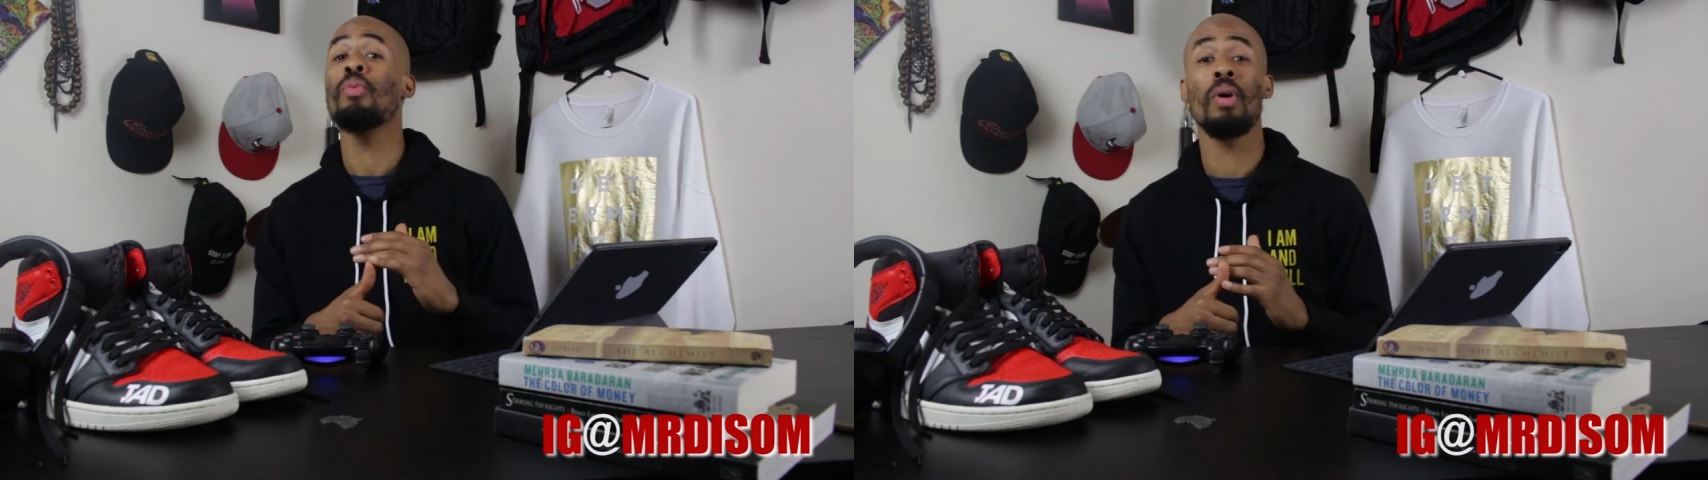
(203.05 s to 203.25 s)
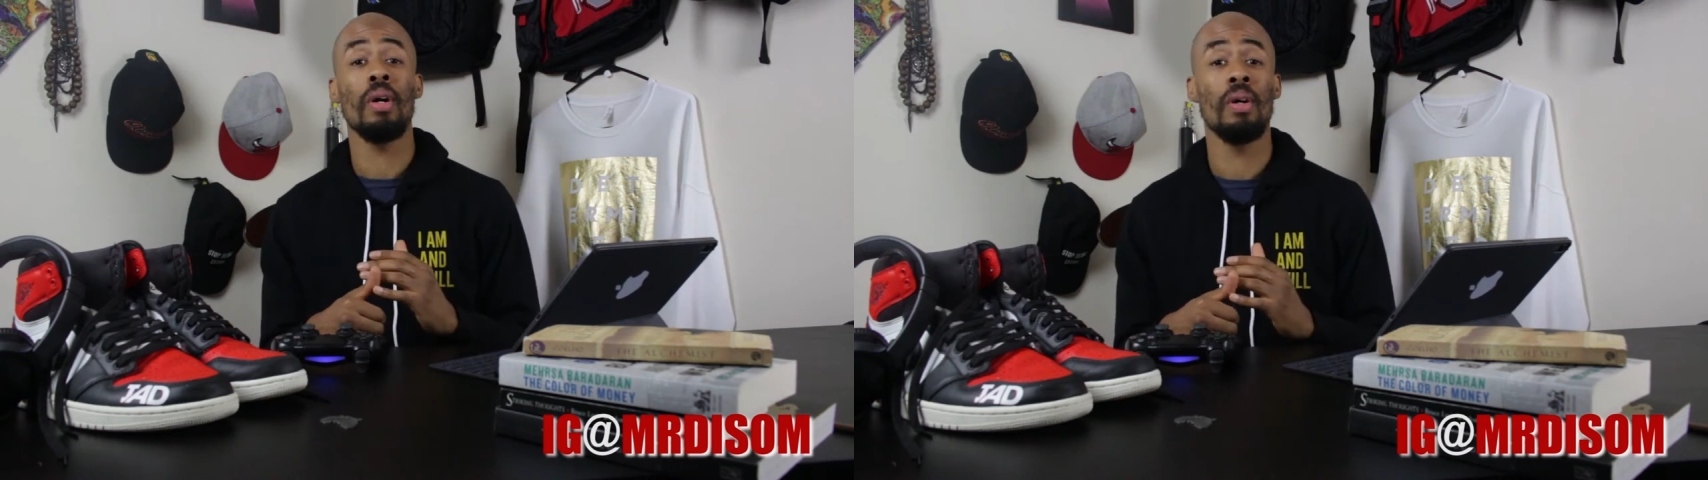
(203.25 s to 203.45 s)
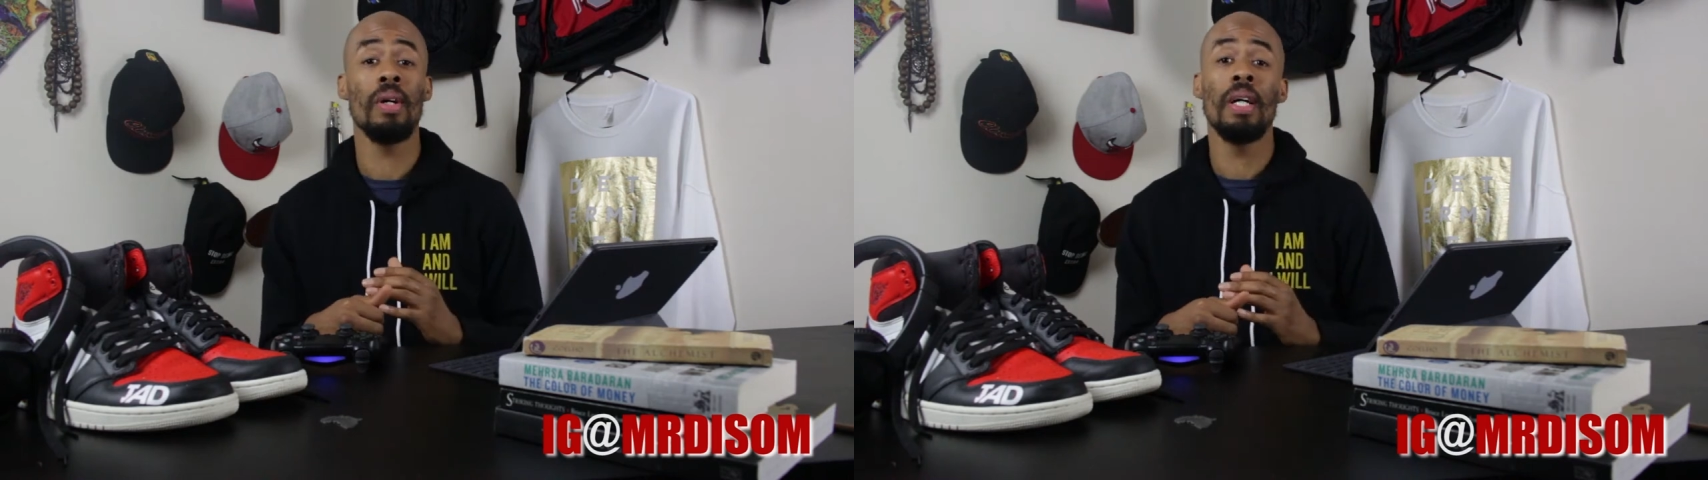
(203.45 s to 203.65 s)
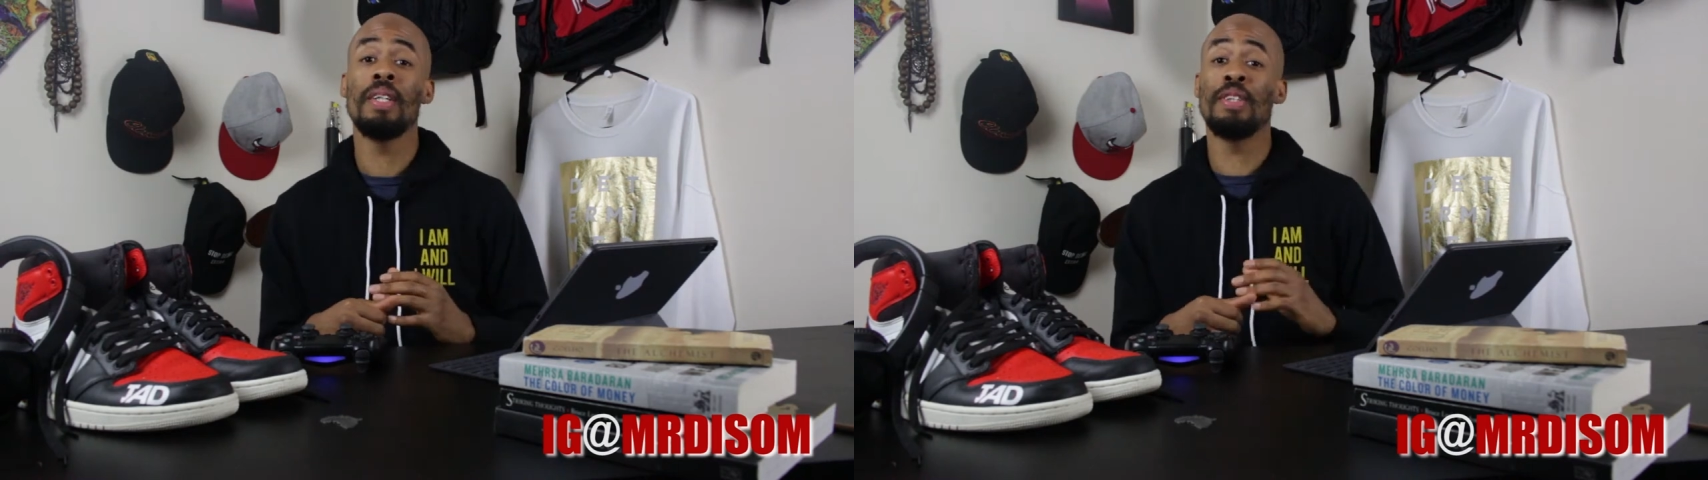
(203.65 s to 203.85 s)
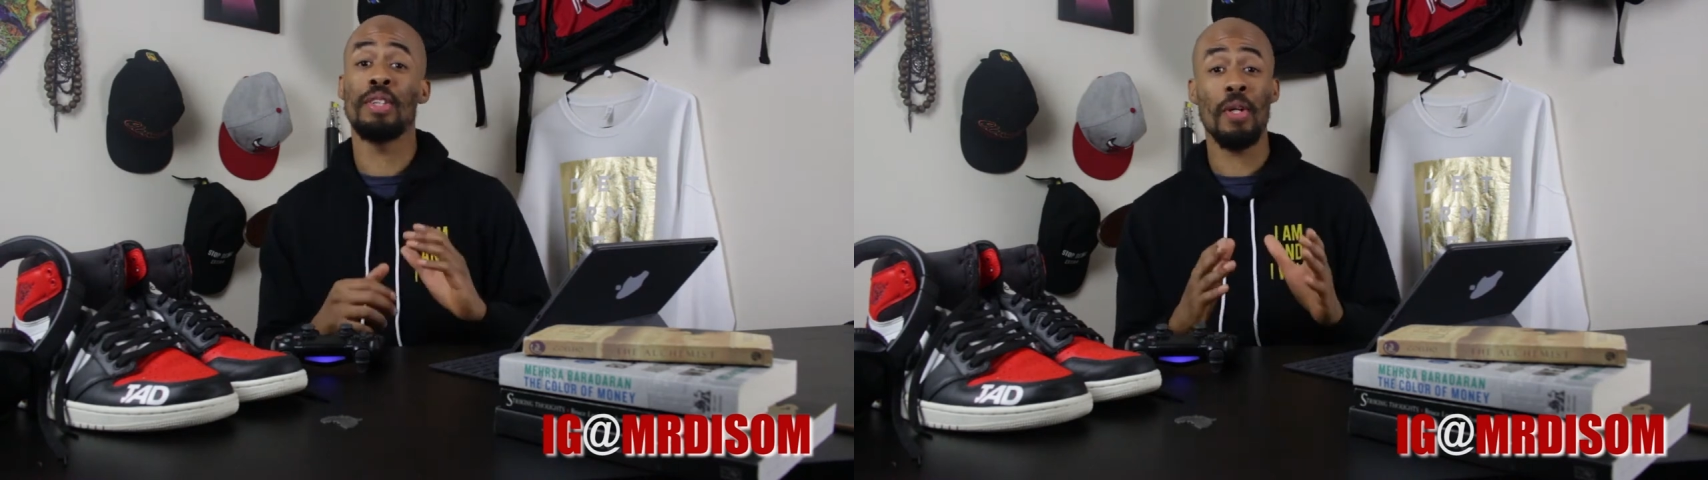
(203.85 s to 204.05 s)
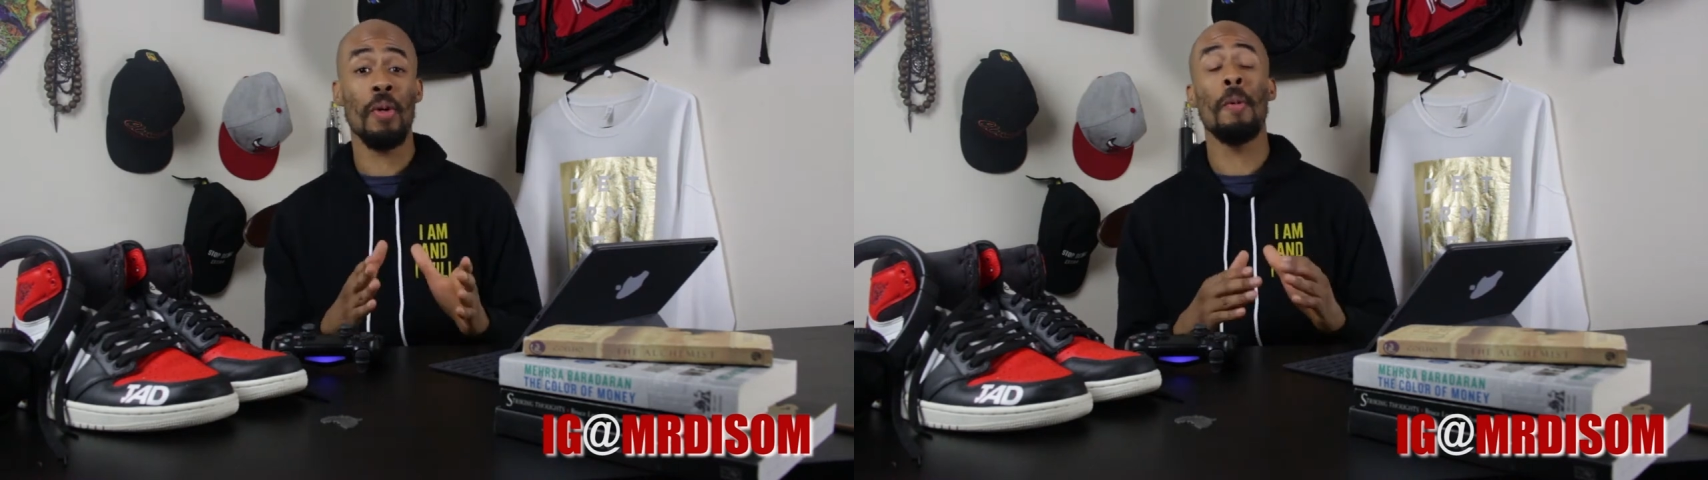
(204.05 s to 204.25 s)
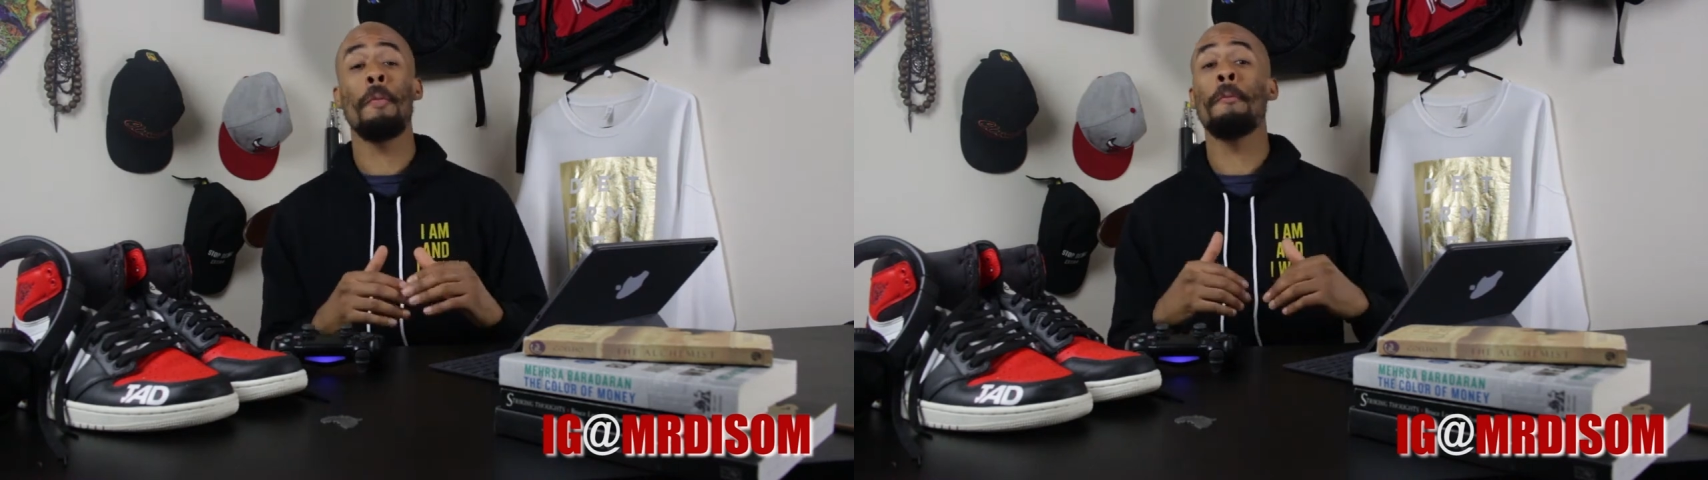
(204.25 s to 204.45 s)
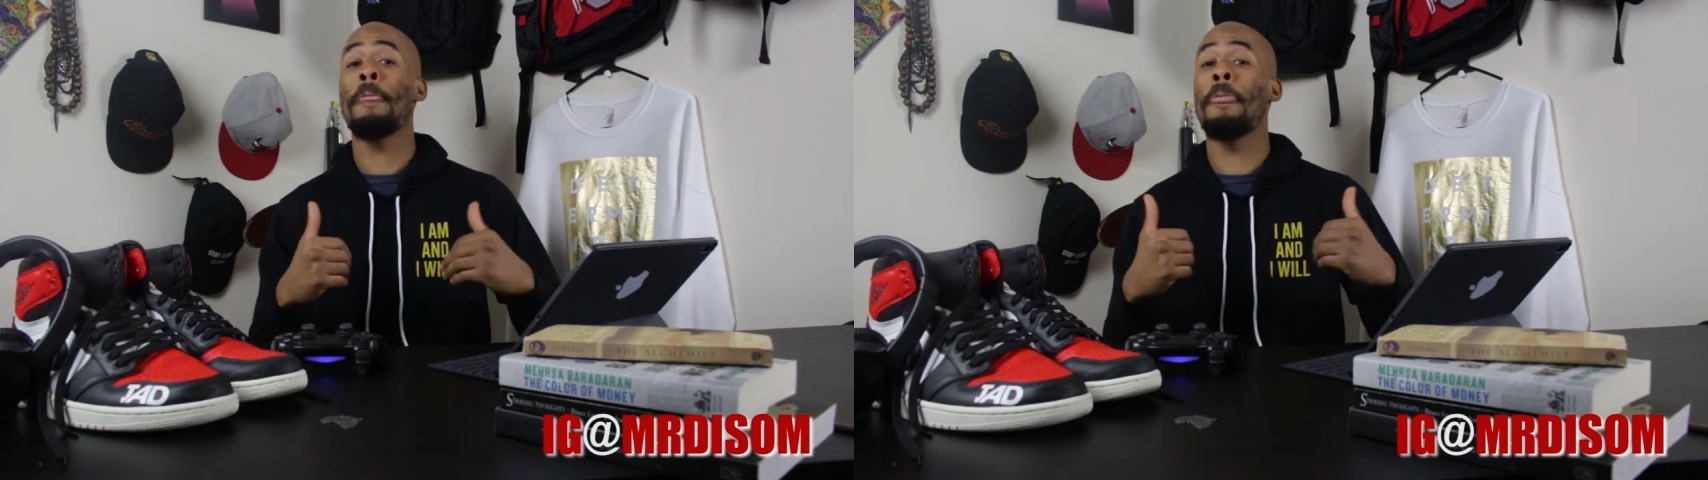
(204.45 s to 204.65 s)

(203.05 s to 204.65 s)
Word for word: world. So